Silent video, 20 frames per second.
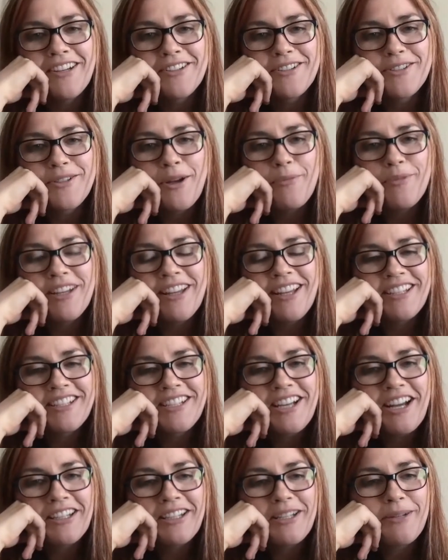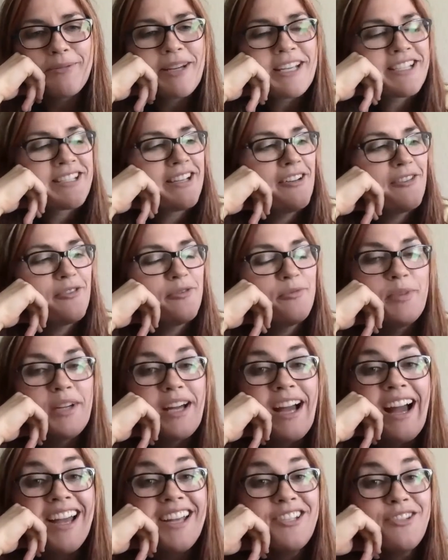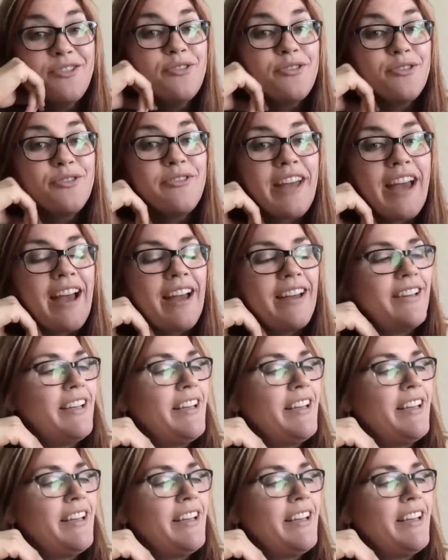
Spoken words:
so I'll be like talking to myself, but I do that.